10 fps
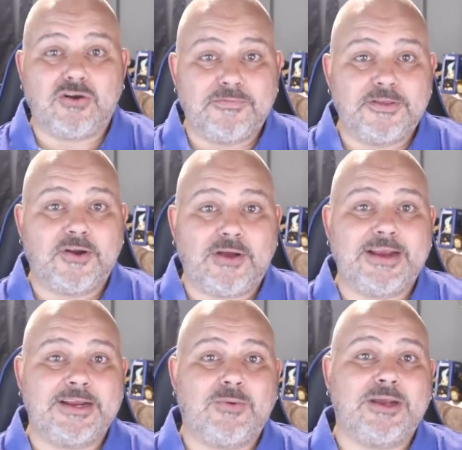of the night
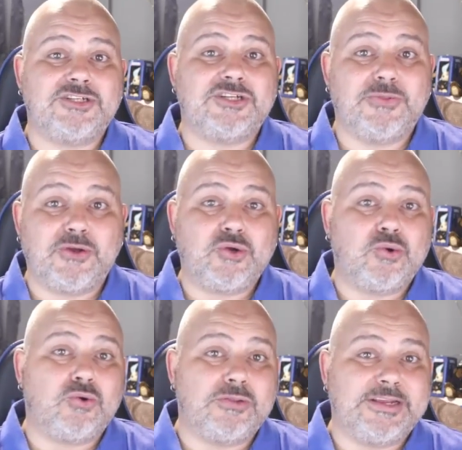in question that
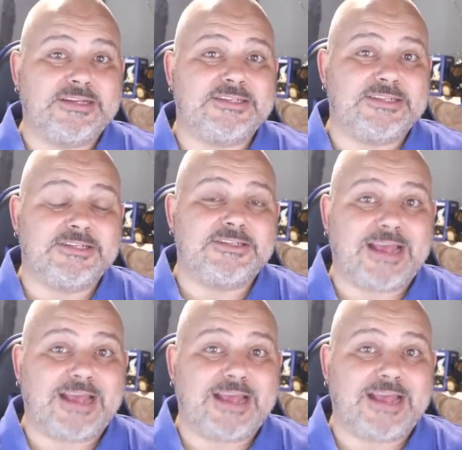caught the incident,